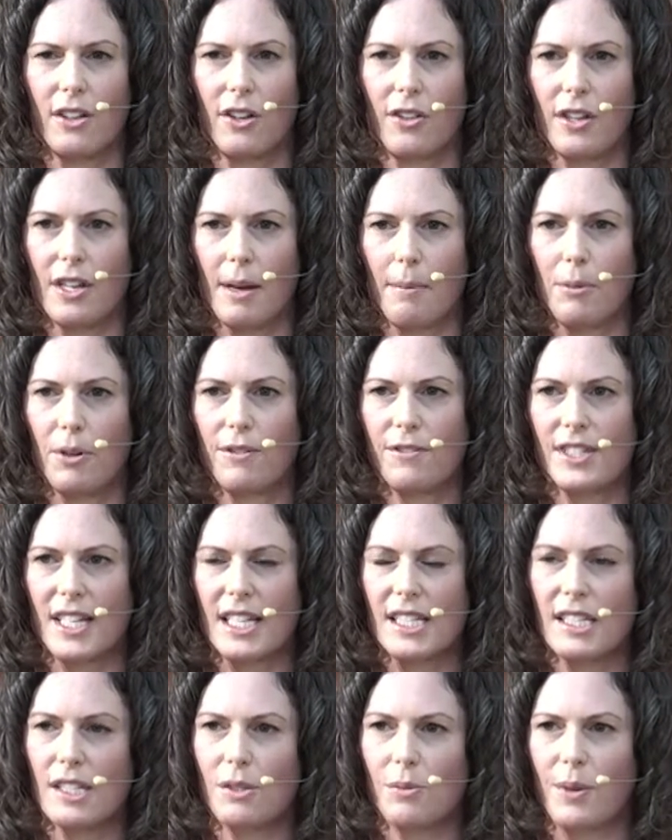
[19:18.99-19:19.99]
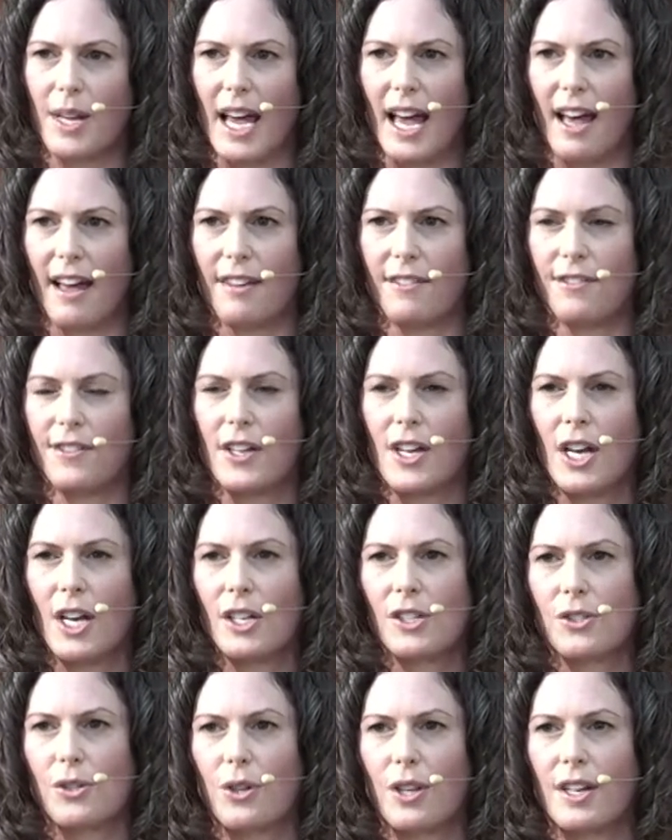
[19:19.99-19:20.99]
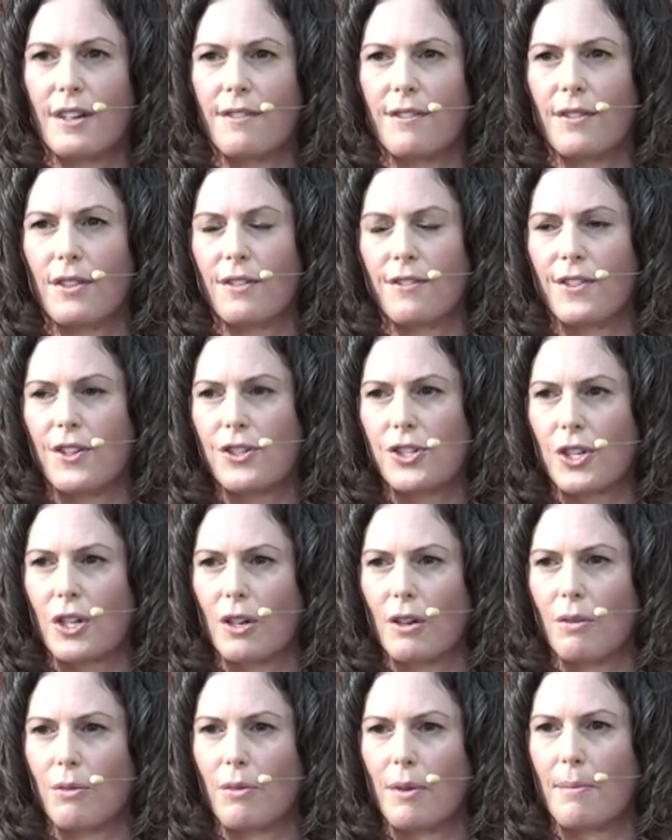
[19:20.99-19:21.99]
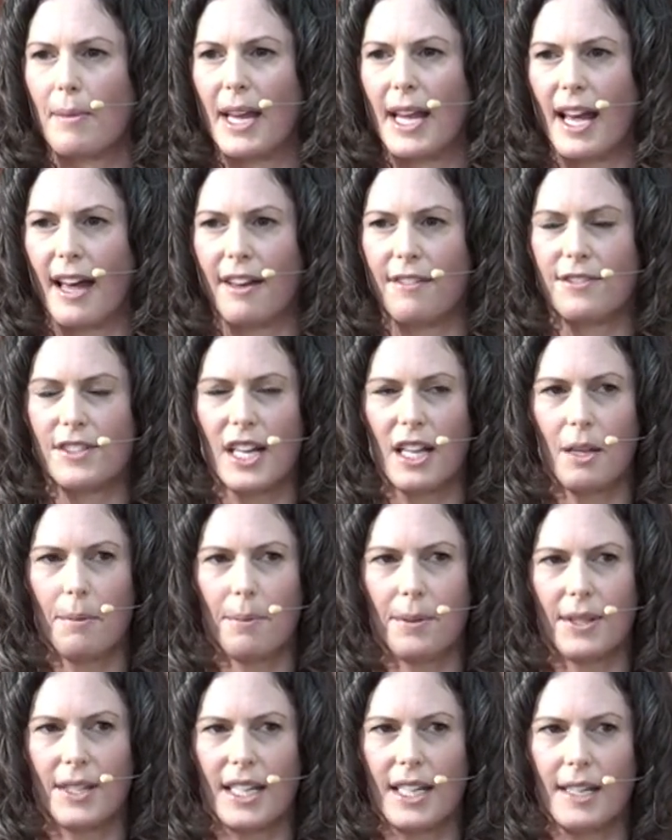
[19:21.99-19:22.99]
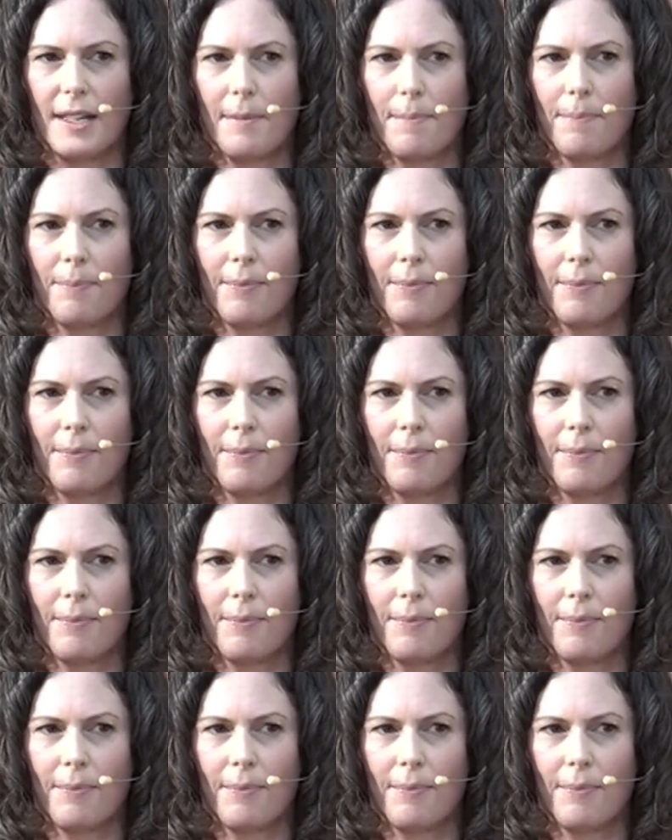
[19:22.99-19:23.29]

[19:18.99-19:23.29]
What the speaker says: the number of senses we have, so that in the future we may have telepathy.